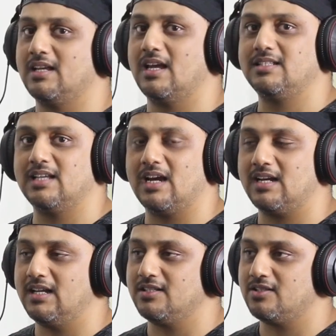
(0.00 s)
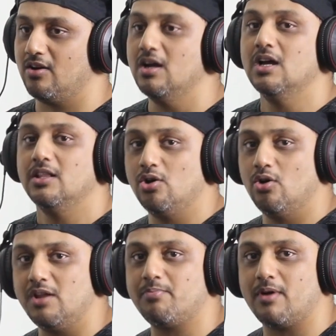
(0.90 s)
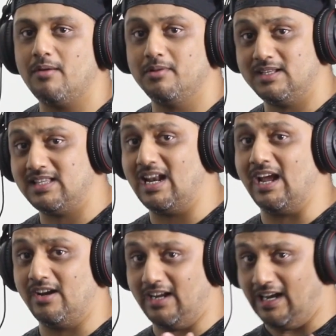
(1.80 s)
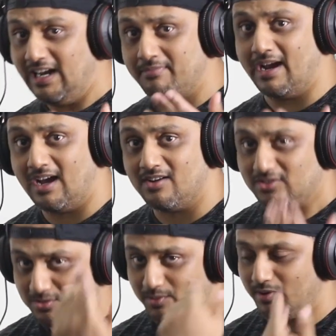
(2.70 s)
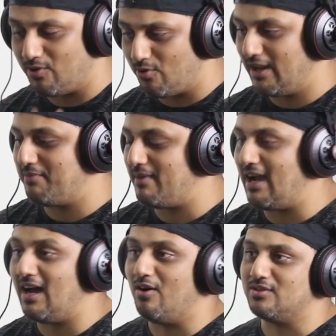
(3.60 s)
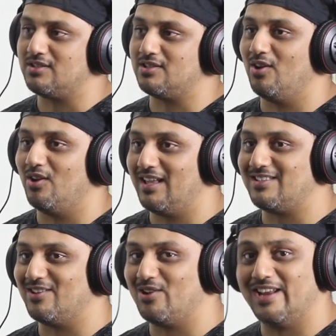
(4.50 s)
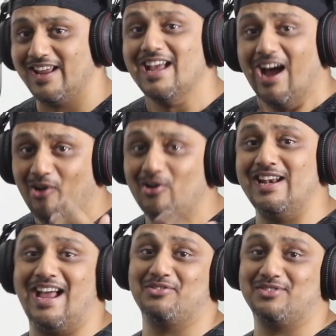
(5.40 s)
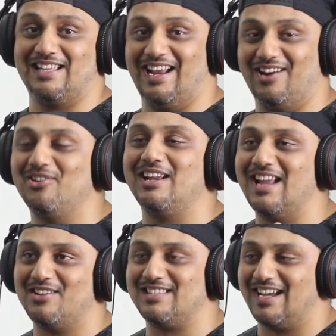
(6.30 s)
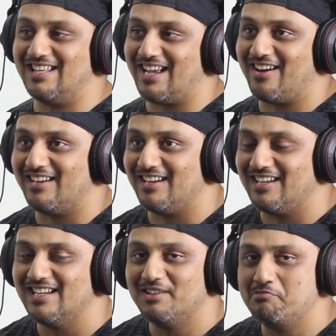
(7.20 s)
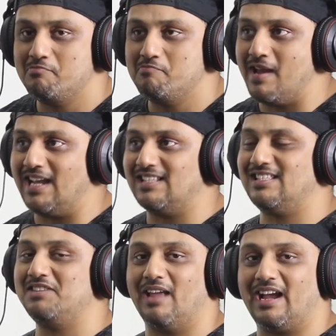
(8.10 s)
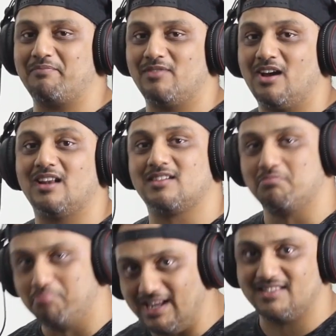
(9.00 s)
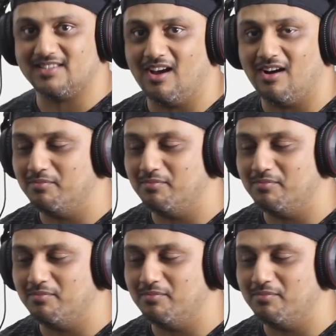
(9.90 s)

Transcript: Exactly. So the only problem is that I gotta clean my house because we're recording in my house. So that's the only downside. Only downside is I gotta make it seem like I'm not a complete slob.